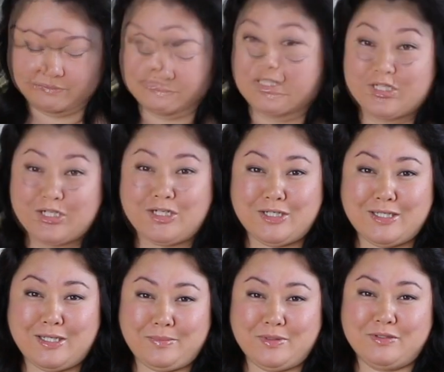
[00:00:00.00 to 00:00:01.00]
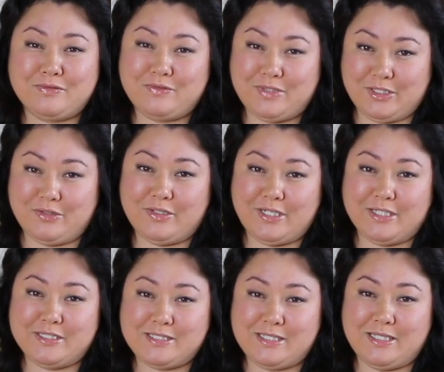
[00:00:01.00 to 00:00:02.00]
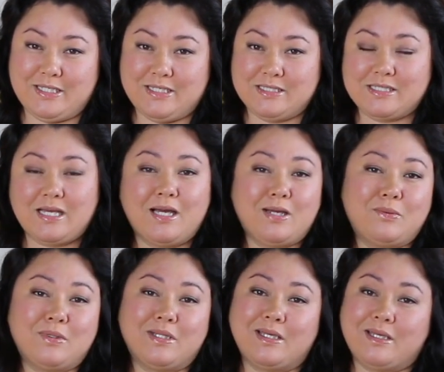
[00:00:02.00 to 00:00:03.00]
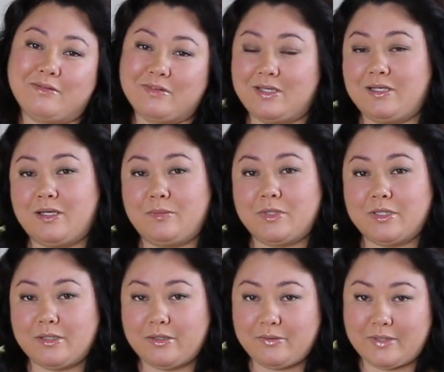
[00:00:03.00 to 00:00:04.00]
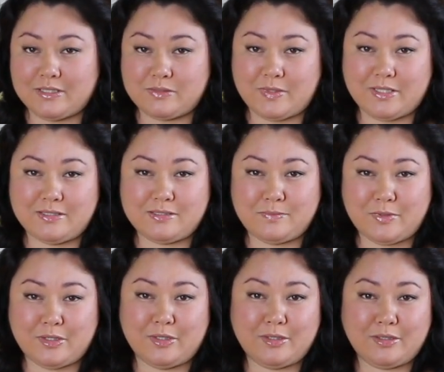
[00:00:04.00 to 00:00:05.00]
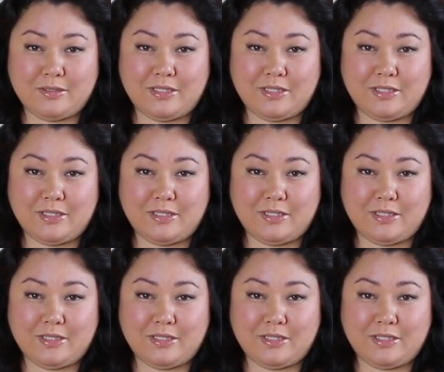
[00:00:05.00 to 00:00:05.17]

There are a couple of ingredients to this. I will link everything down below, as well as put a